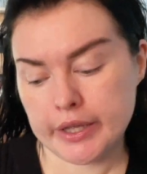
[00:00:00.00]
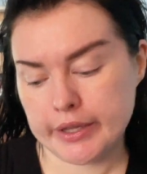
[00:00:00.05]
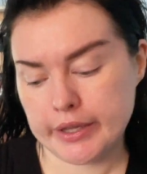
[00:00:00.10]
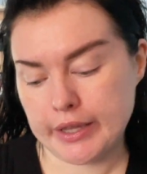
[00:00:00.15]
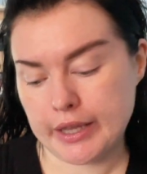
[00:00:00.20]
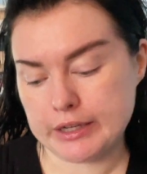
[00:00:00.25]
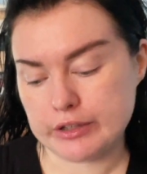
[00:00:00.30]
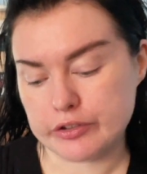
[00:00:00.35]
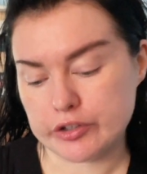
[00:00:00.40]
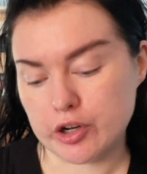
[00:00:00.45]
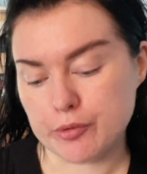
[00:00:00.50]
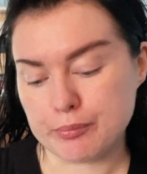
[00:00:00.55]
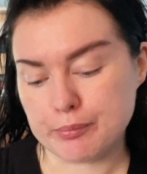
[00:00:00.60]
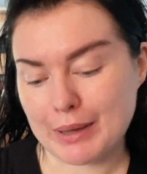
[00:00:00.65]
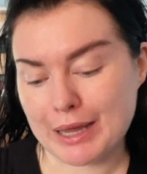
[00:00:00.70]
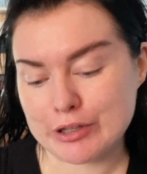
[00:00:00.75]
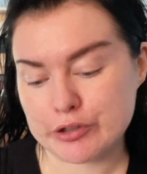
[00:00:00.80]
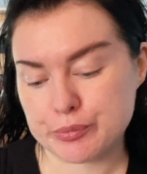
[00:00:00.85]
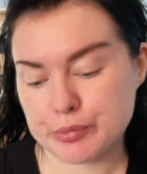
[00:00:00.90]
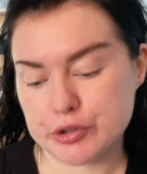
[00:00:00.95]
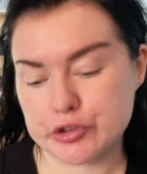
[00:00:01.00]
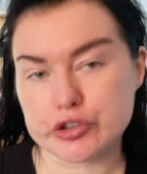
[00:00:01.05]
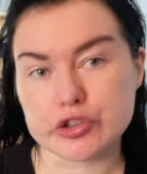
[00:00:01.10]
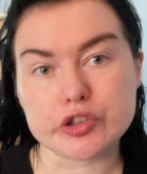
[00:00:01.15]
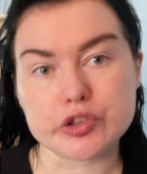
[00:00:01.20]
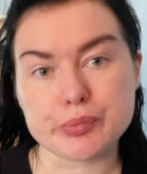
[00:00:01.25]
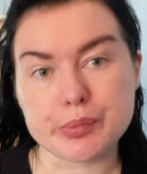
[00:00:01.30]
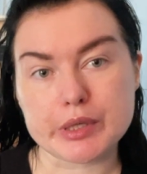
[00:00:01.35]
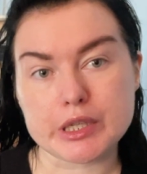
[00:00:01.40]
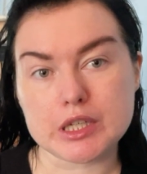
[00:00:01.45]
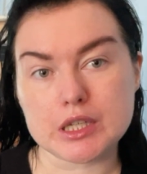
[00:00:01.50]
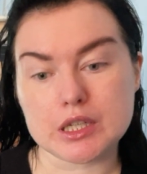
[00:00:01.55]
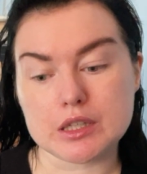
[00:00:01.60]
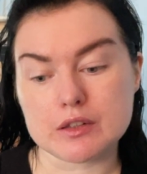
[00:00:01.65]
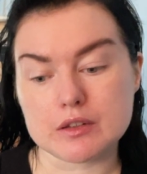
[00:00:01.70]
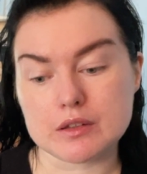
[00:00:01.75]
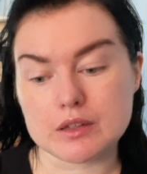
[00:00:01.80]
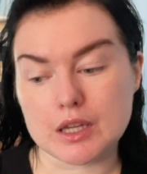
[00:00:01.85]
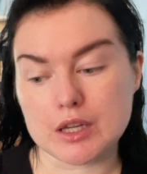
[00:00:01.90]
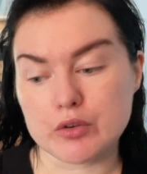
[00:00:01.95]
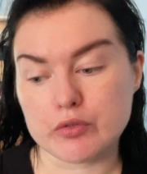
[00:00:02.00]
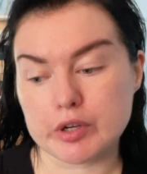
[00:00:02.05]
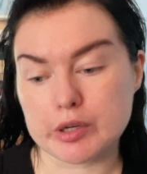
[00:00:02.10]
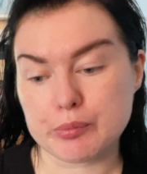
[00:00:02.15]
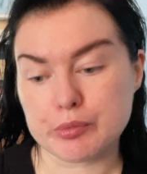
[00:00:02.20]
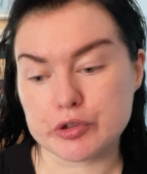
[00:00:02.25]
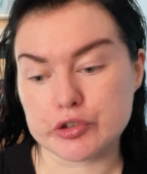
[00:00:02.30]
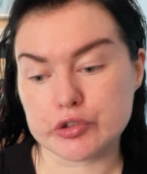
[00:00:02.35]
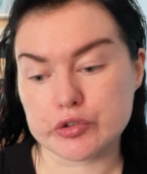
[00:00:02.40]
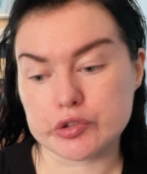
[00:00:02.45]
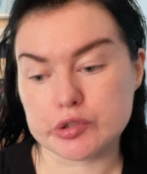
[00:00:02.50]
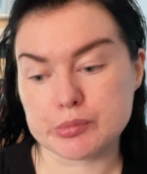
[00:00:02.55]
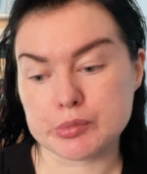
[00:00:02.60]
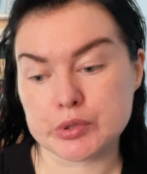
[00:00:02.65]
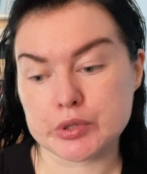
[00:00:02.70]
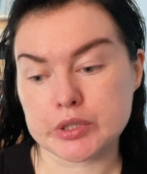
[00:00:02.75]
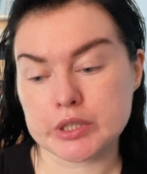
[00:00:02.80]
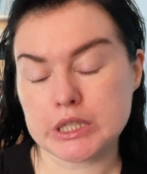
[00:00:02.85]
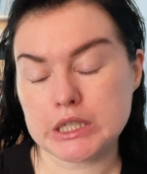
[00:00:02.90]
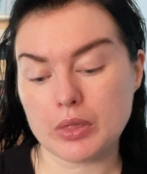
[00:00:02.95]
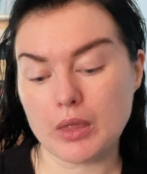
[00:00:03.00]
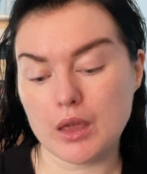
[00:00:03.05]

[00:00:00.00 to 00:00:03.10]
and it's not mass produced, but it is like reproducible.